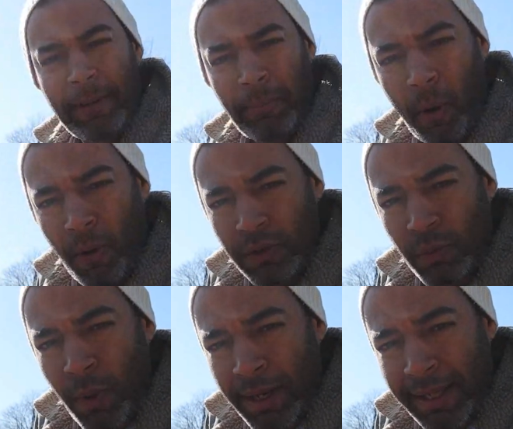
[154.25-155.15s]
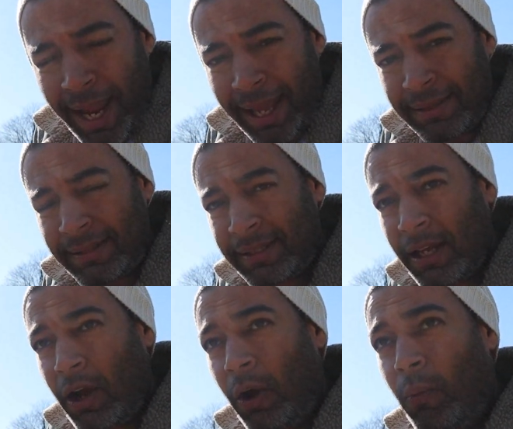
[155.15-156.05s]
I pause one of the hands,
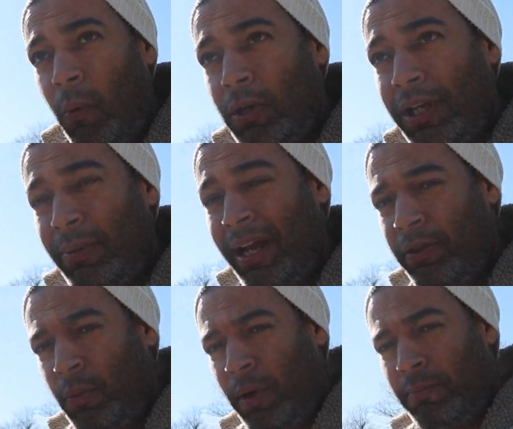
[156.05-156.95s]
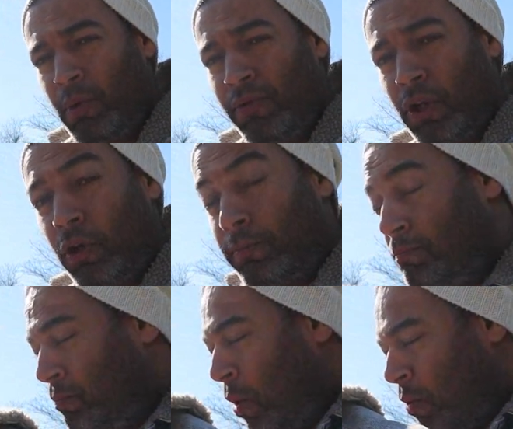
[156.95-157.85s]
watch how the other one moves a lot
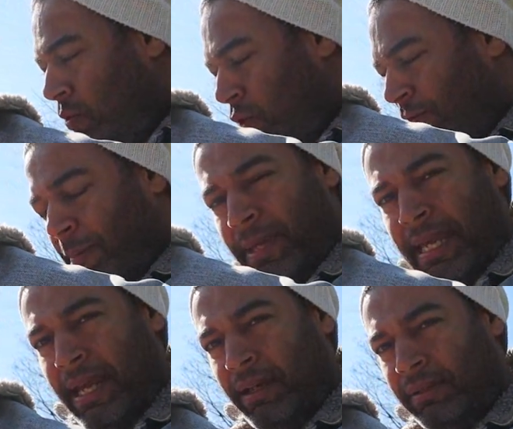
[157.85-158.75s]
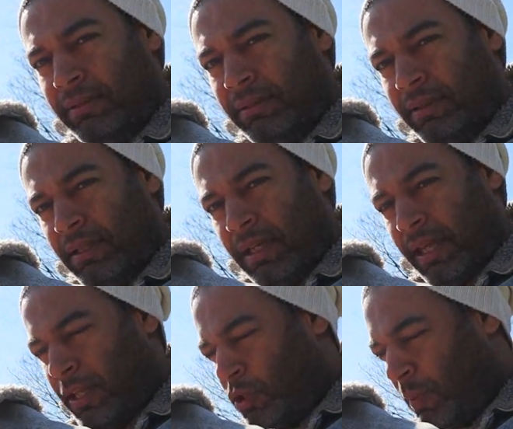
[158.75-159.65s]
more. So if I'm here,
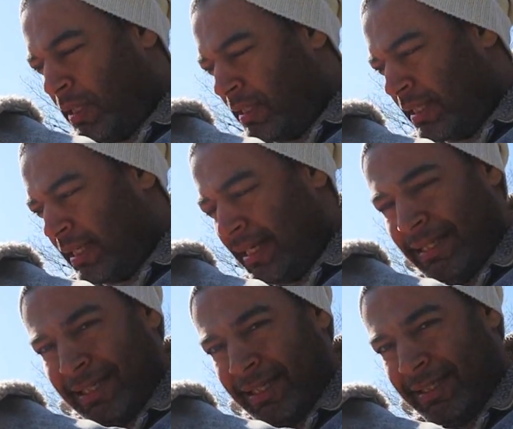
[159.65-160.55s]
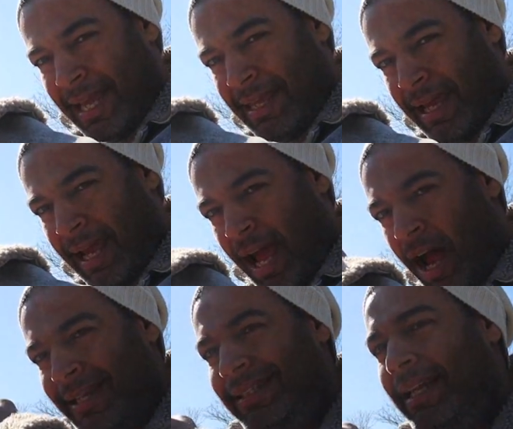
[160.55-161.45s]
this one is gonna stay there,
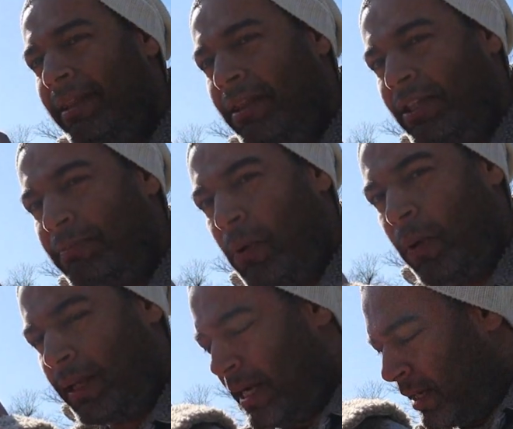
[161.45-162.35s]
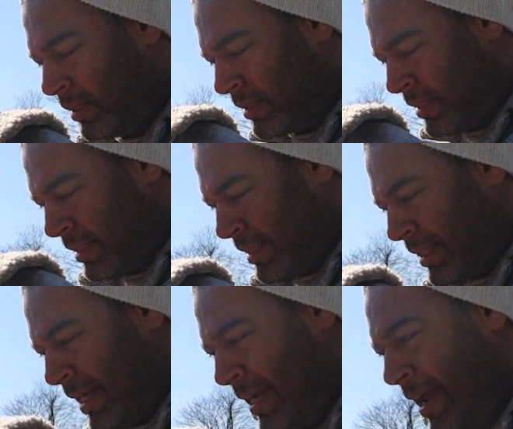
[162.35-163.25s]
isolate this ball here,
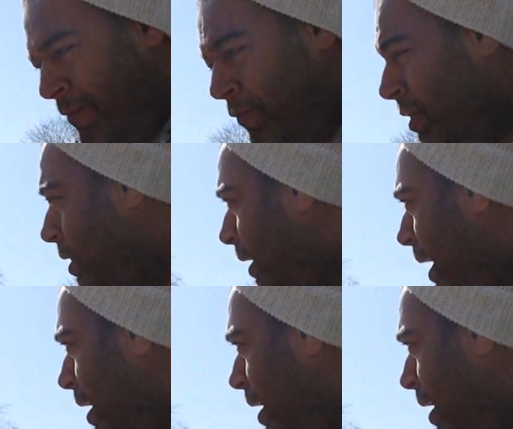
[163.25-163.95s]
and everything